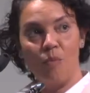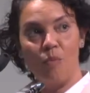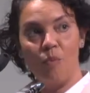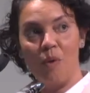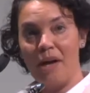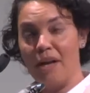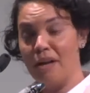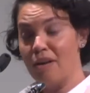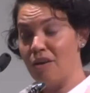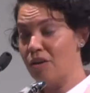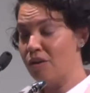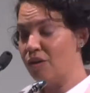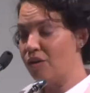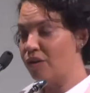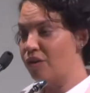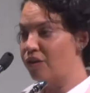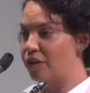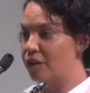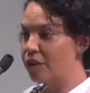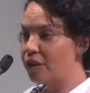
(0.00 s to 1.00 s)
one
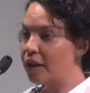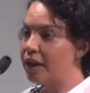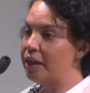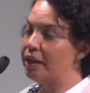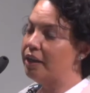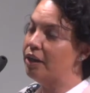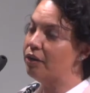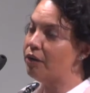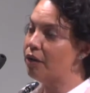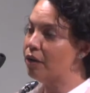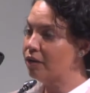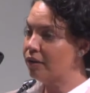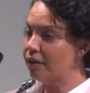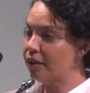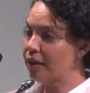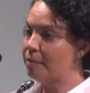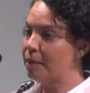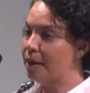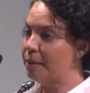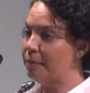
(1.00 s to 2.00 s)
who's yeah, a year older
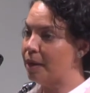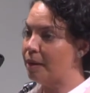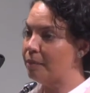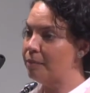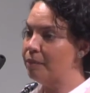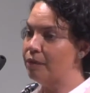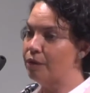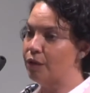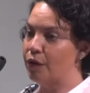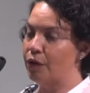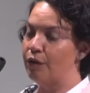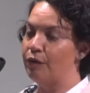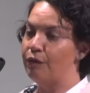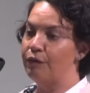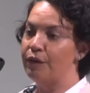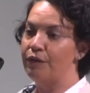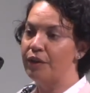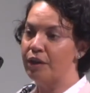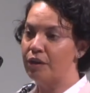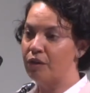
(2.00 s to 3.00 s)
than my mum, so
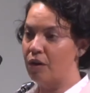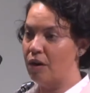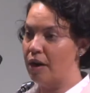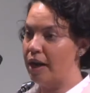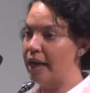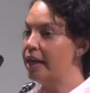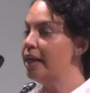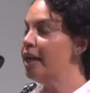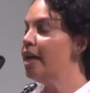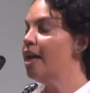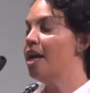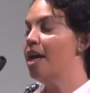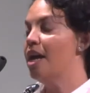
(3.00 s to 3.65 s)
59,